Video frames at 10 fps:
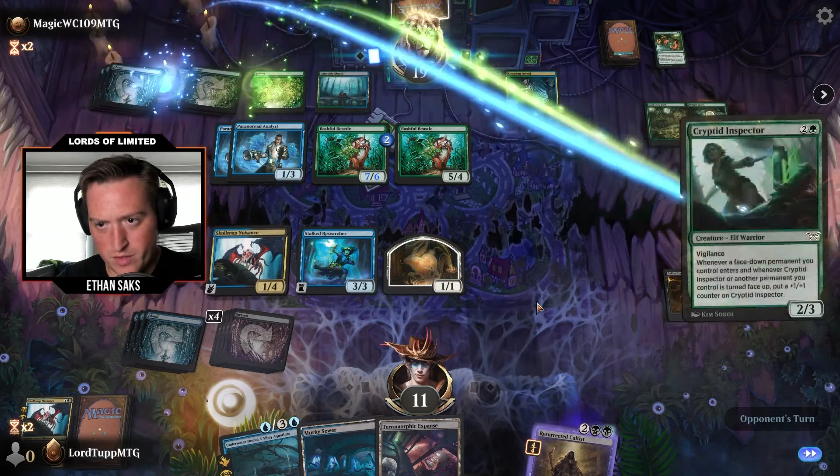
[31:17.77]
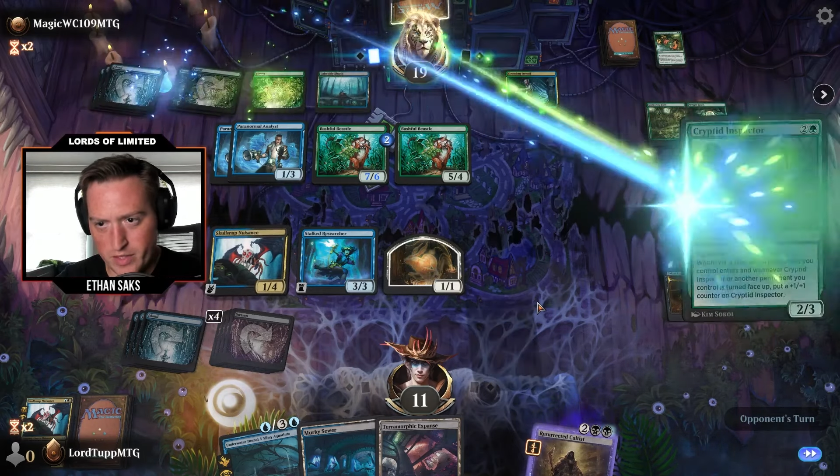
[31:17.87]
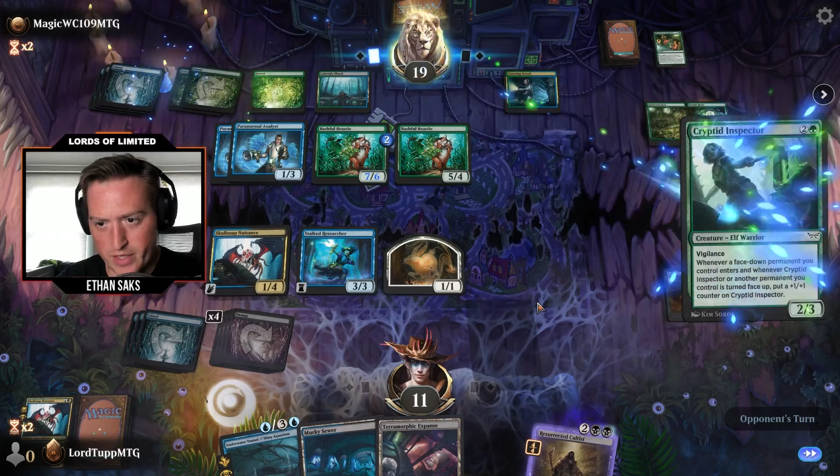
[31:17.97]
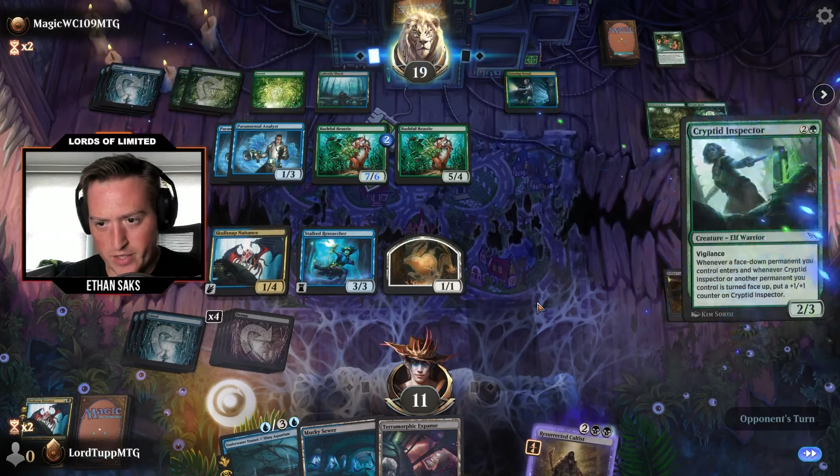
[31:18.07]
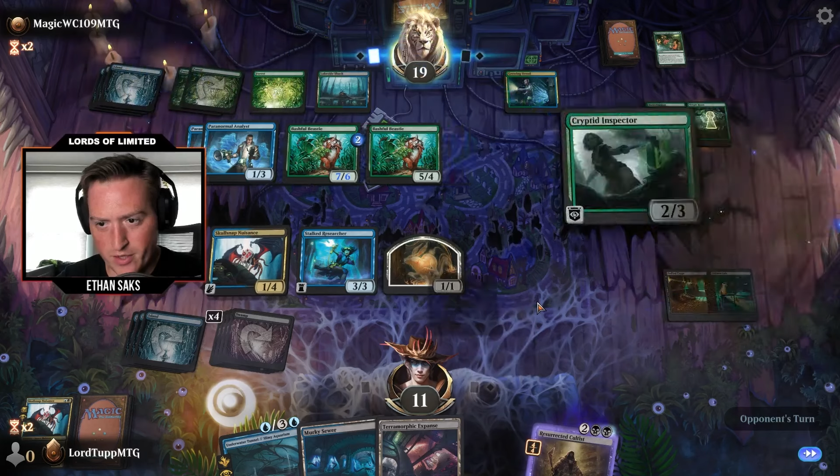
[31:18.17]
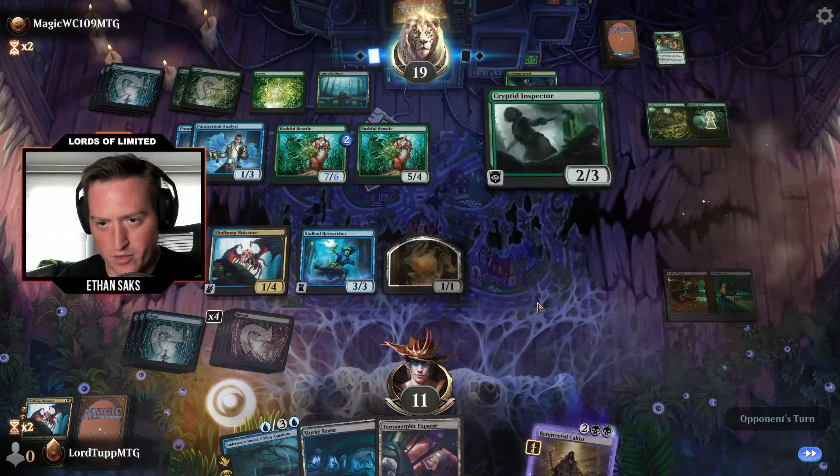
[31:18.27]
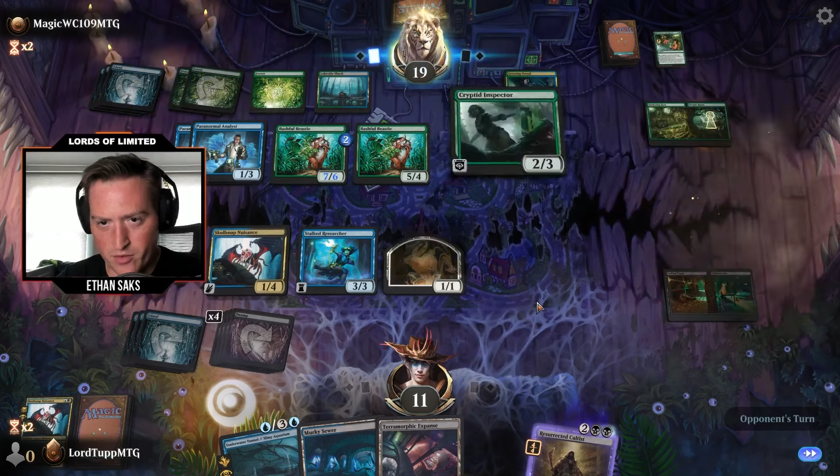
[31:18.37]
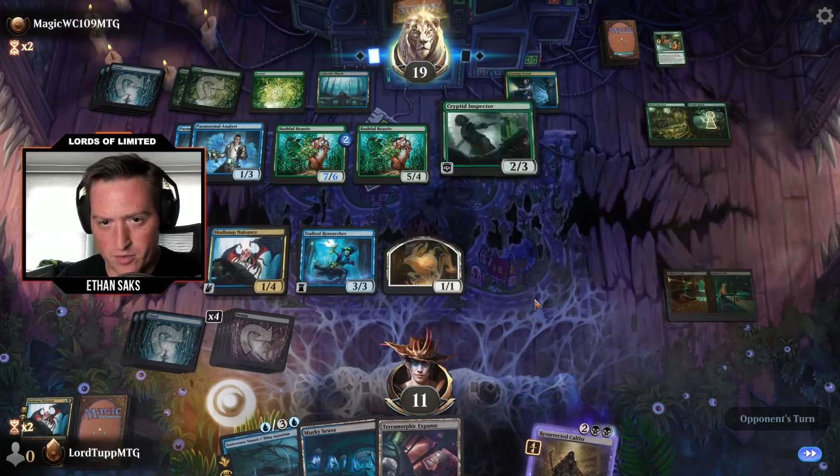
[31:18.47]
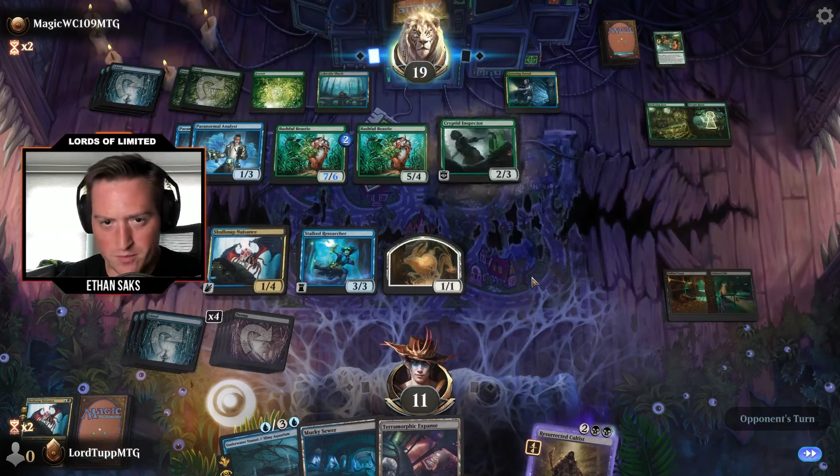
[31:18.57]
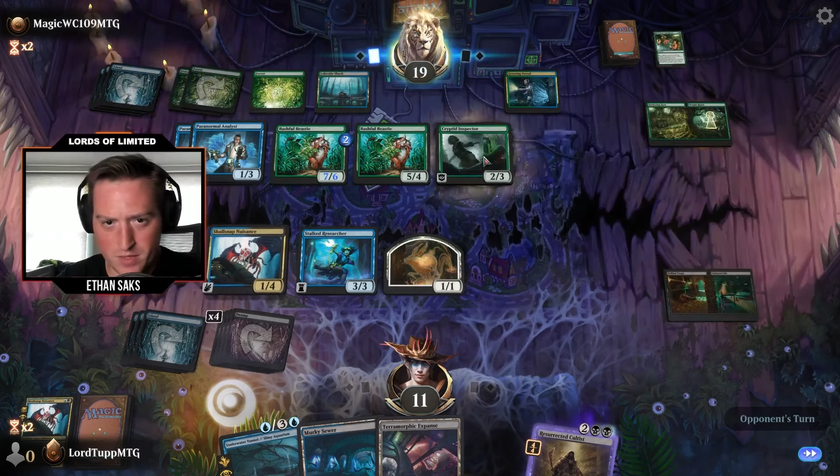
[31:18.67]
And a
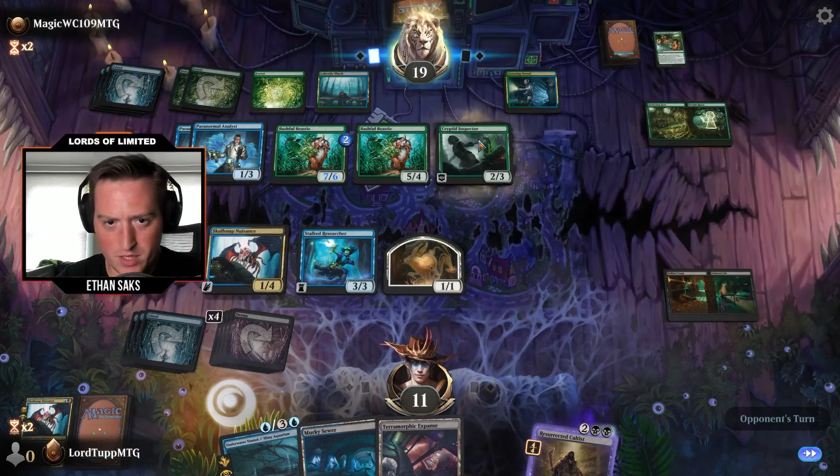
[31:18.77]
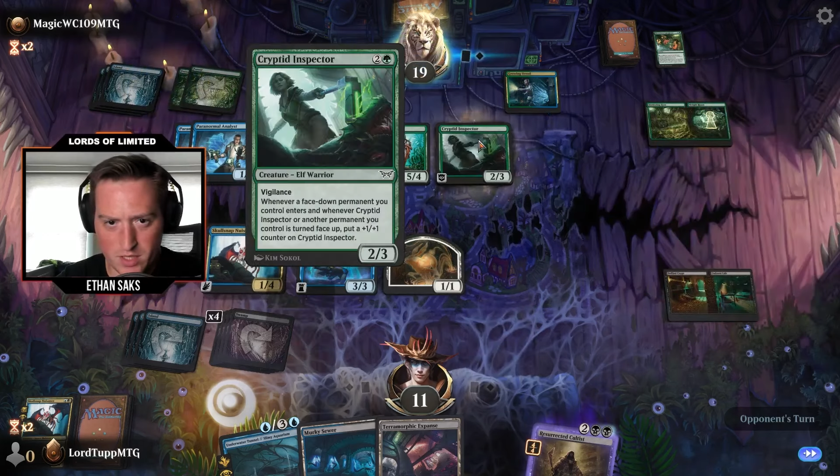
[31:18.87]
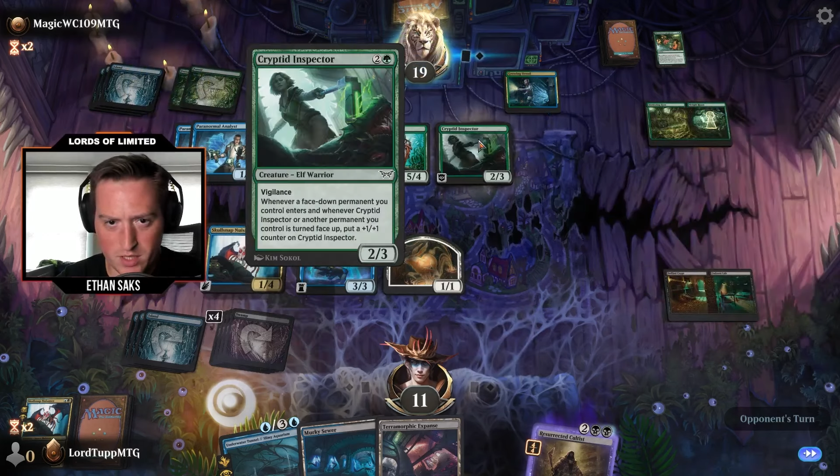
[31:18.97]
cryptid